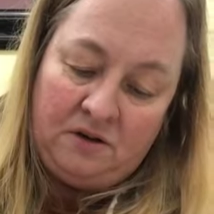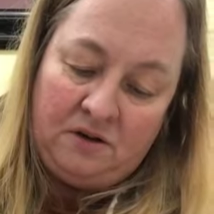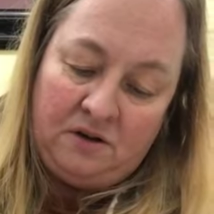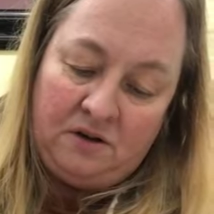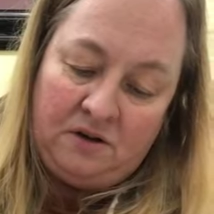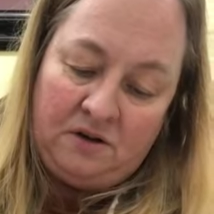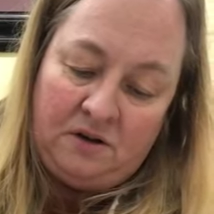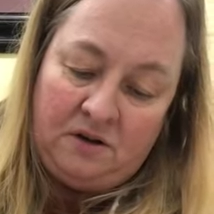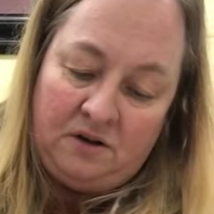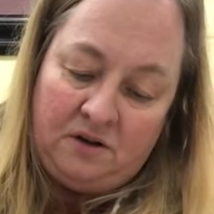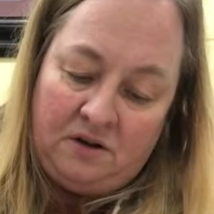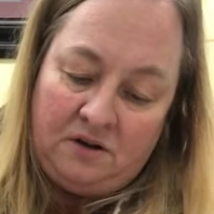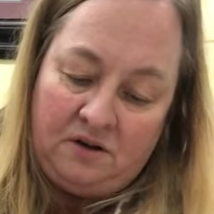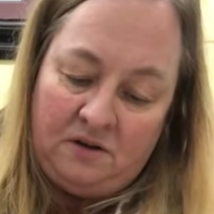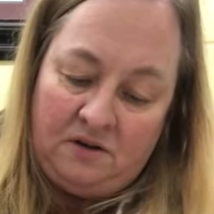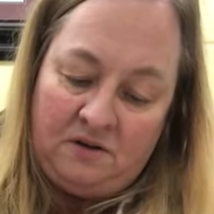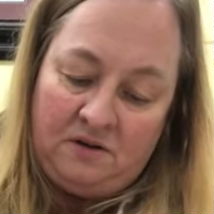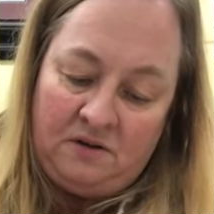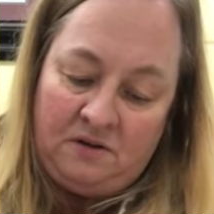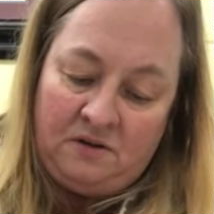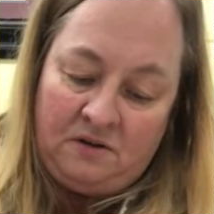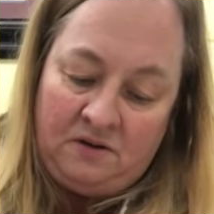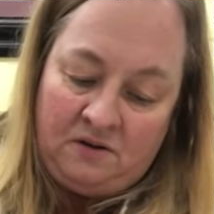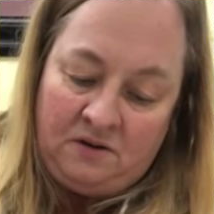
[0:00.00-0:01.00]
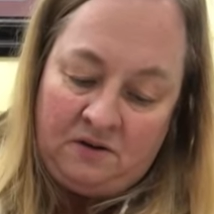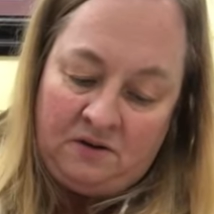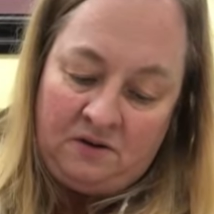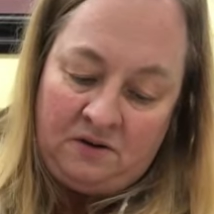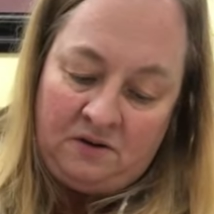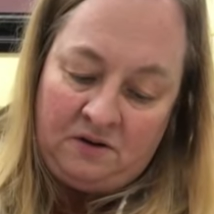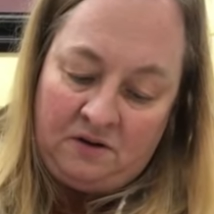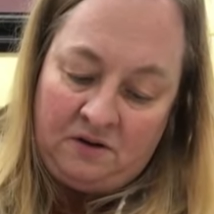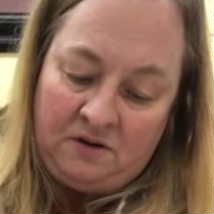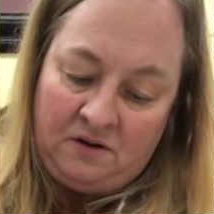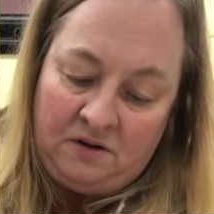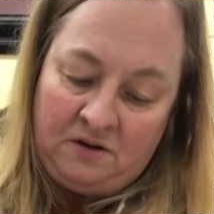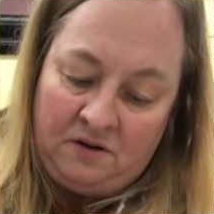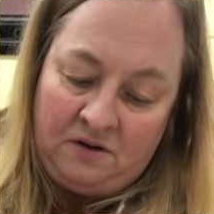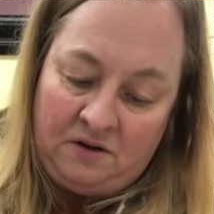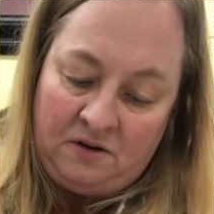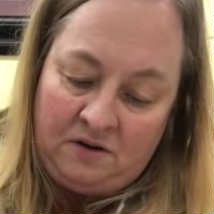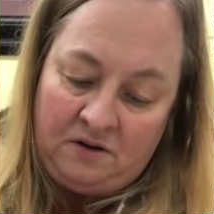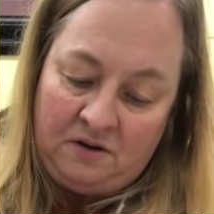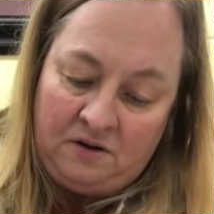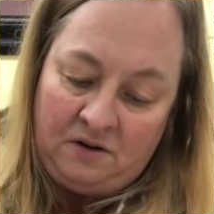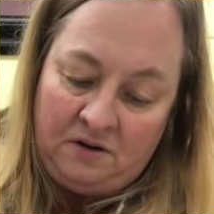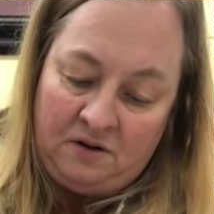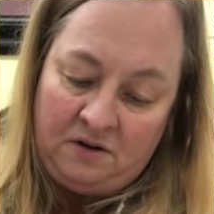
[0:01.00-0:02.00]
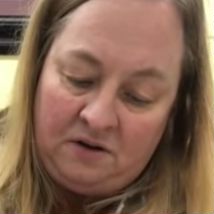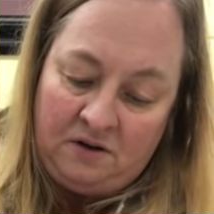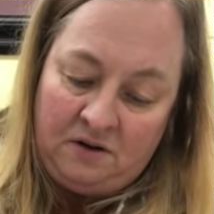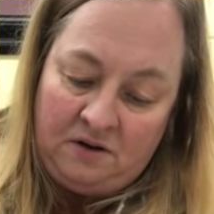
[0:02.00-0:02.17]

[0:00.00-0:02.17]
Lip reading: No one is speaking in this clip.